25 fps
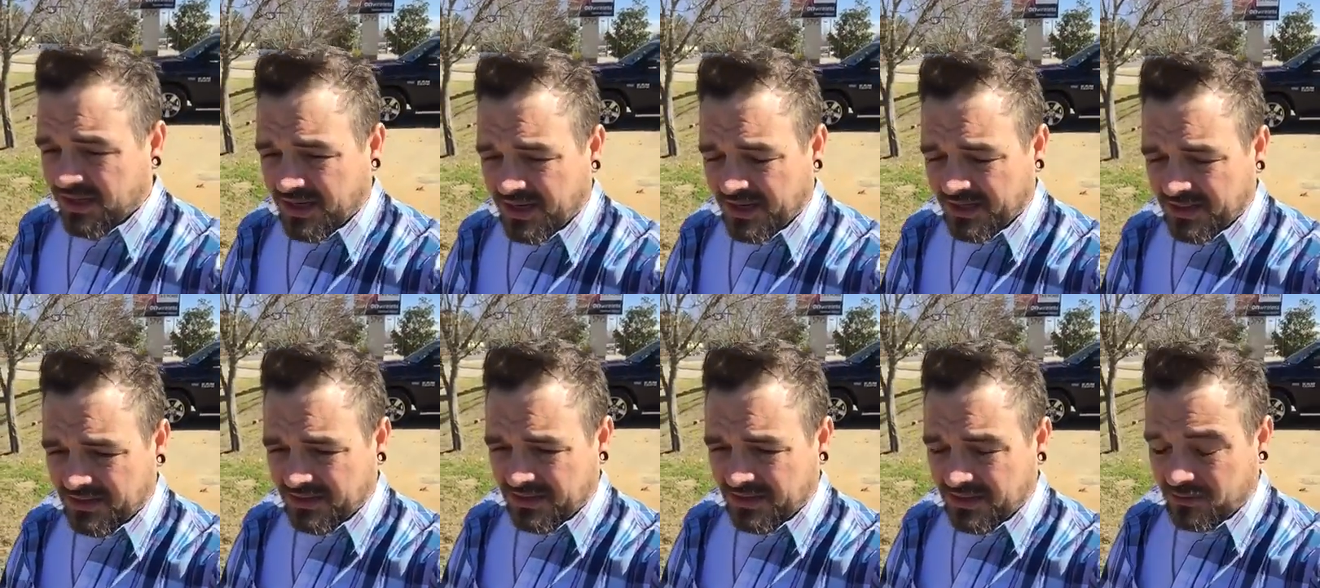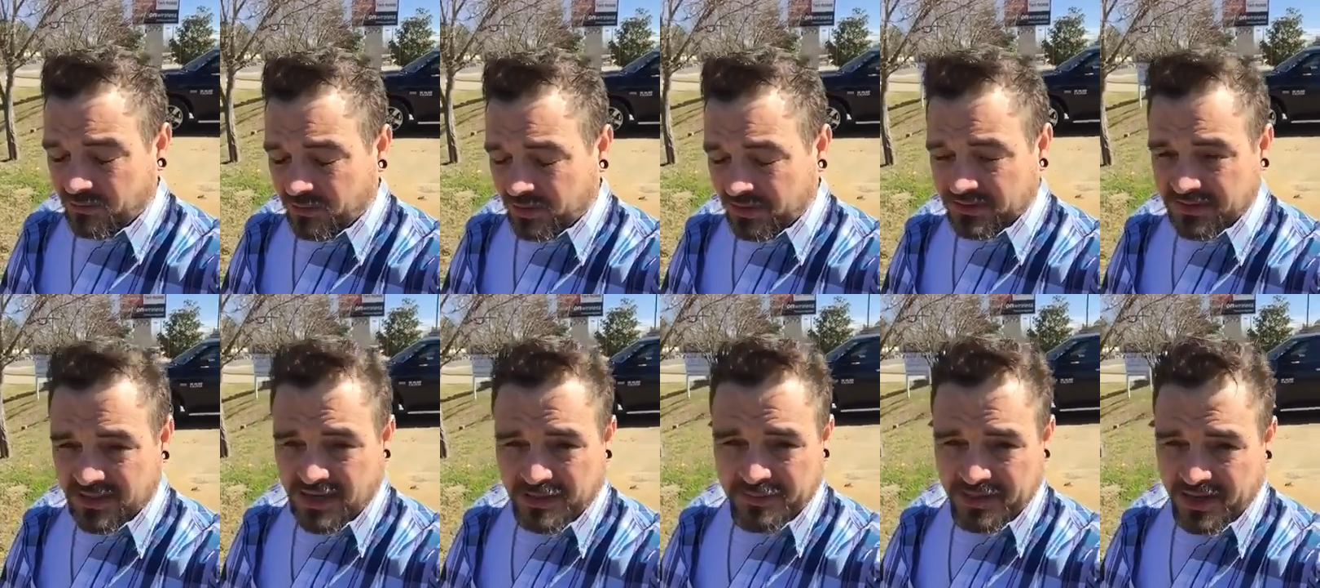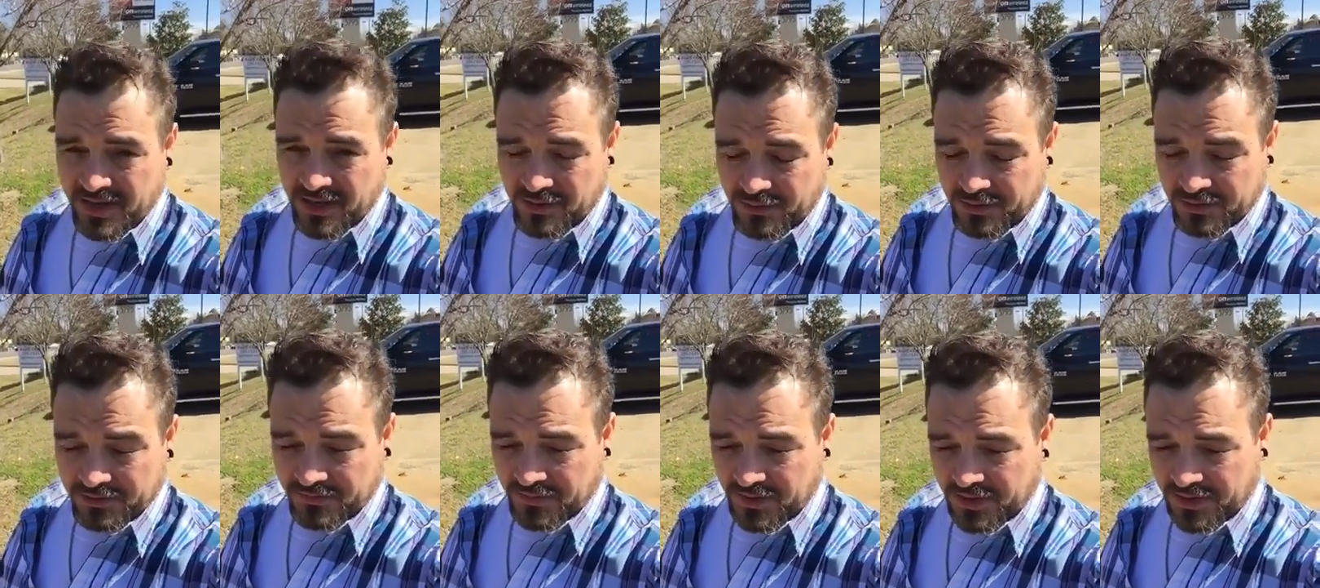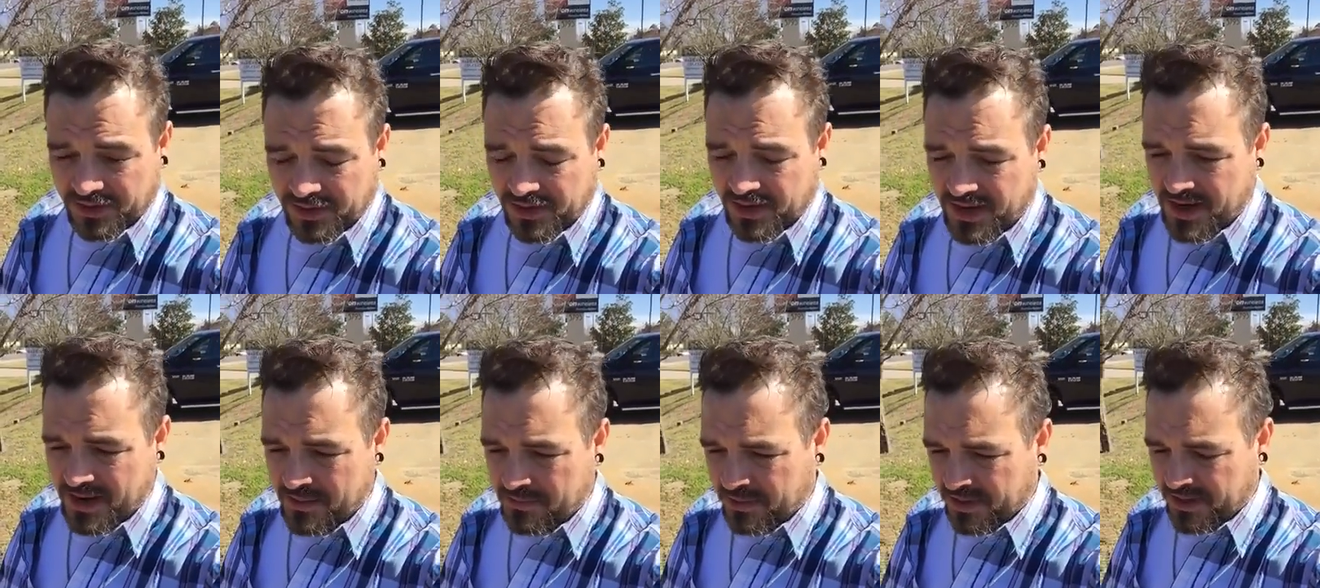and which I'm not always very
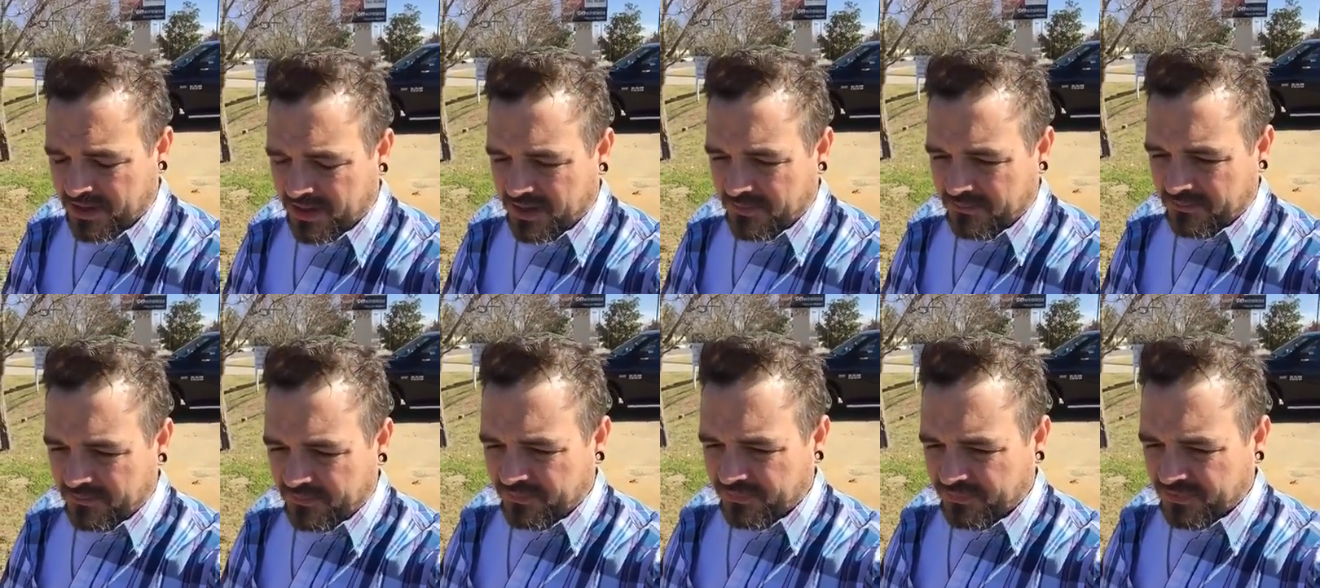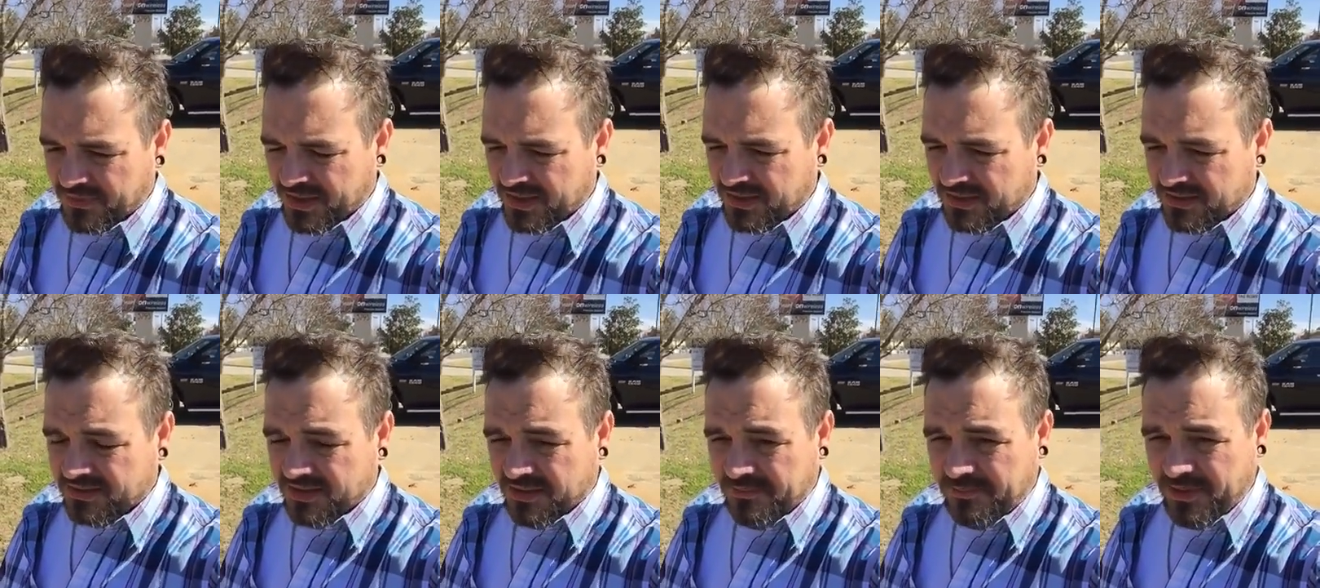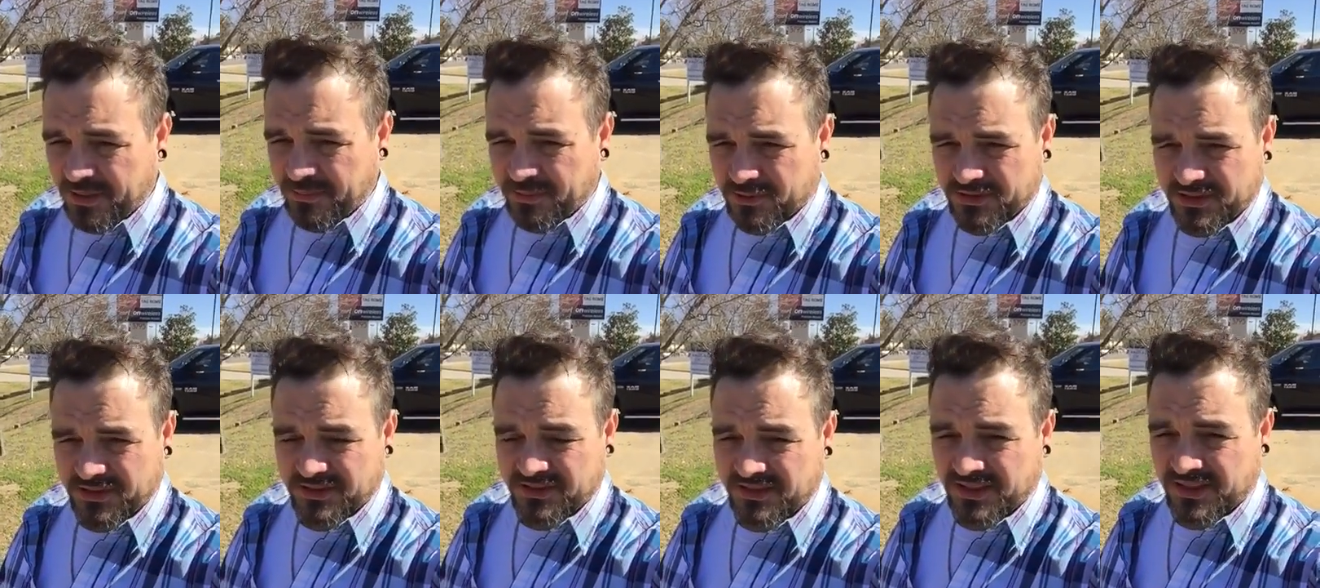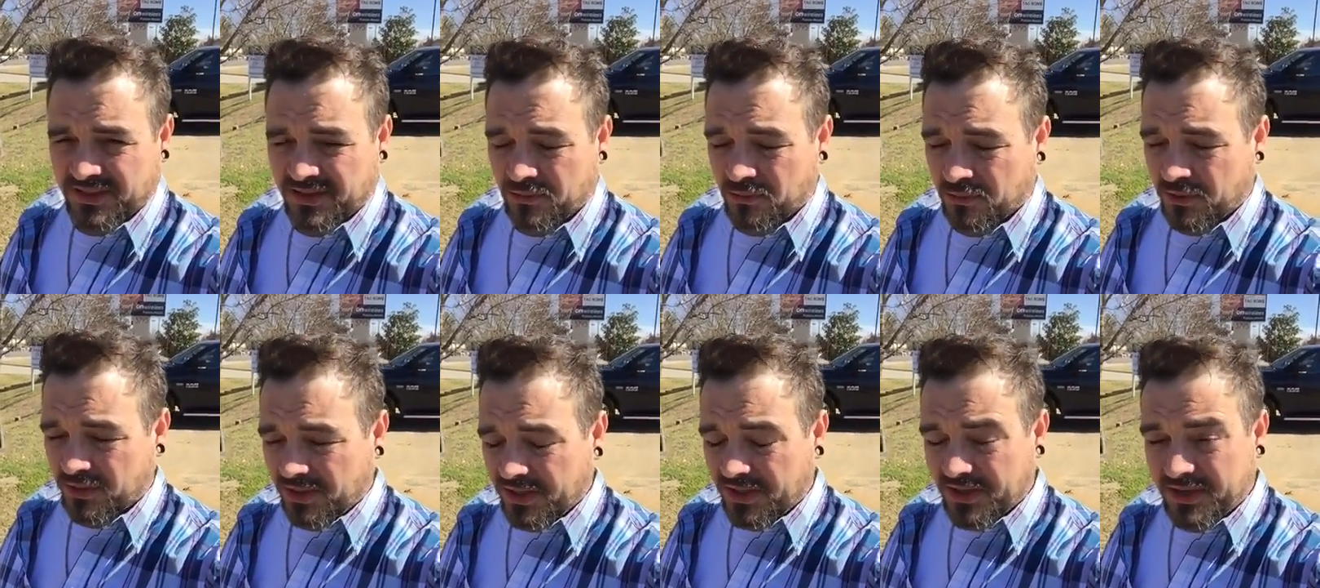good at. But um, some people just need
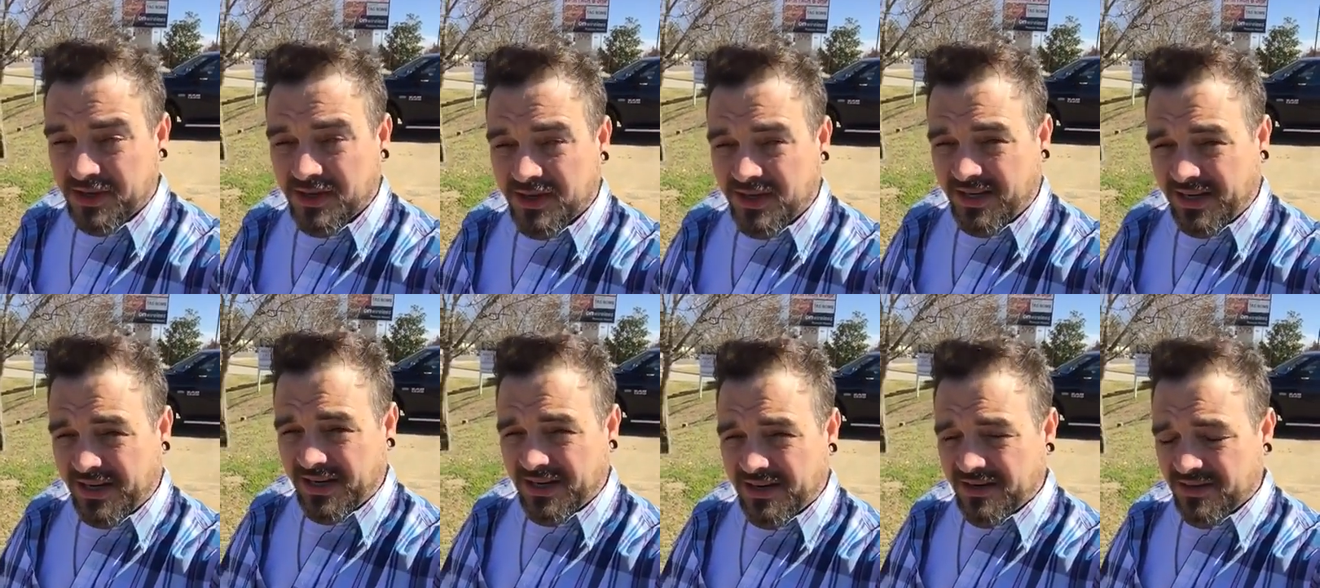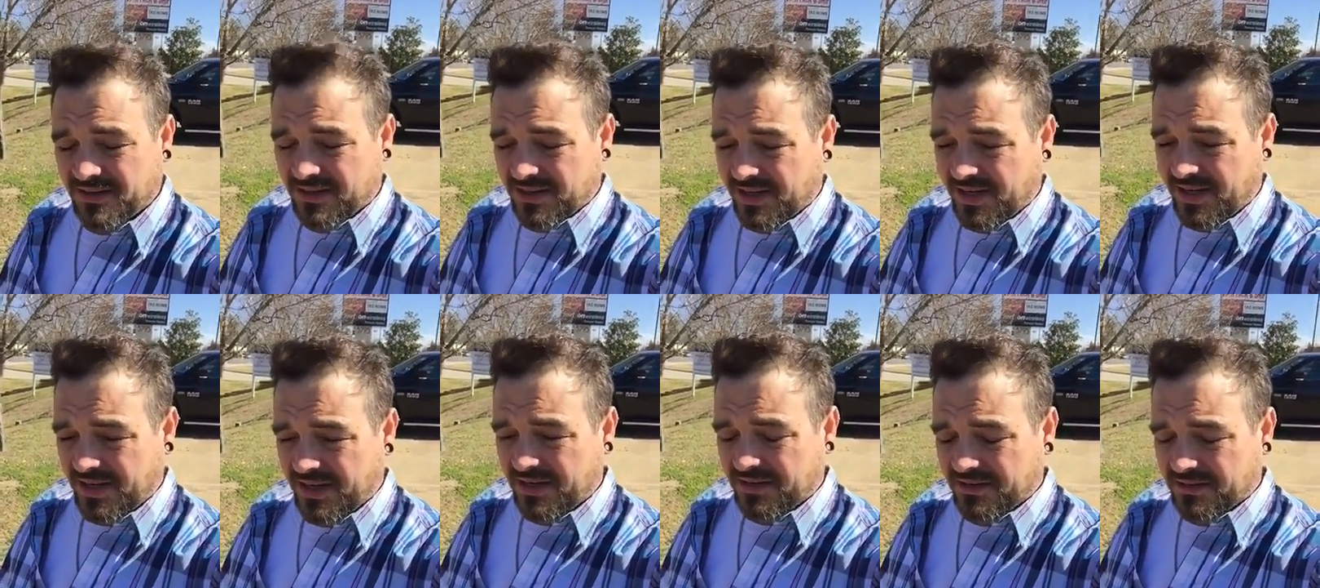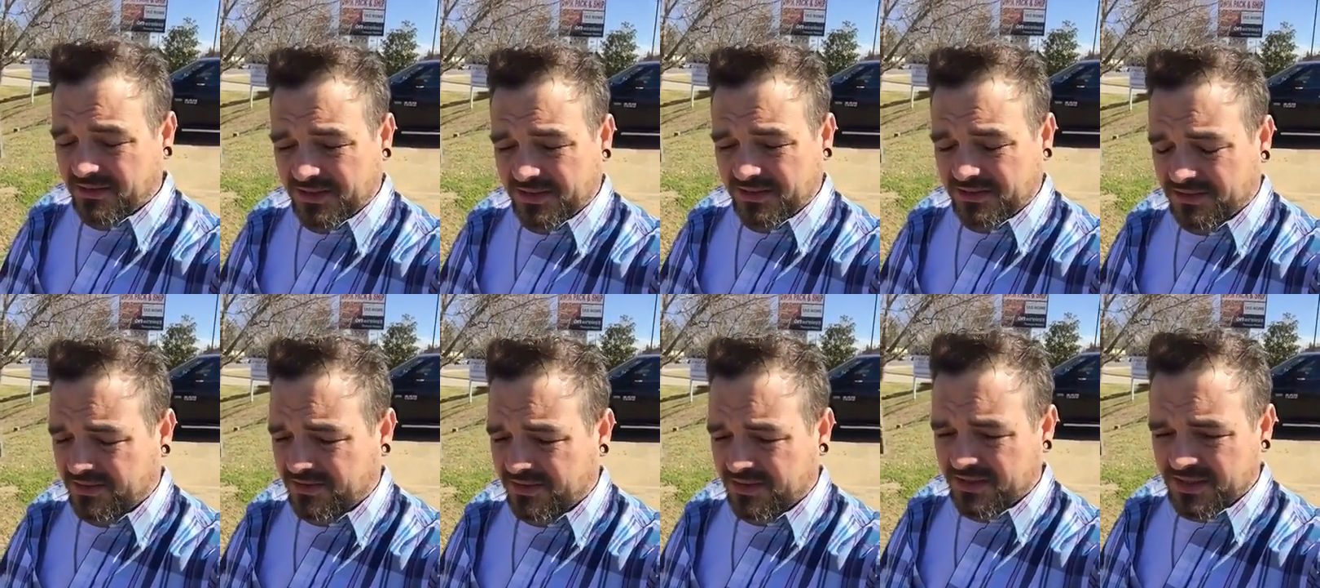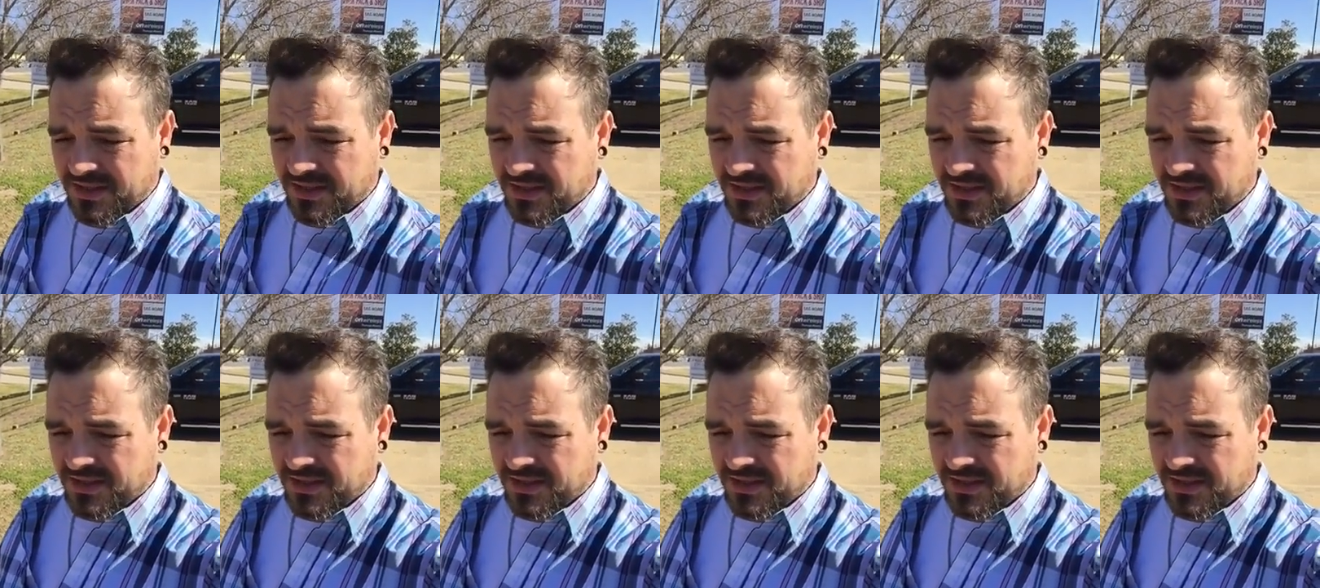a really good ear to hear just,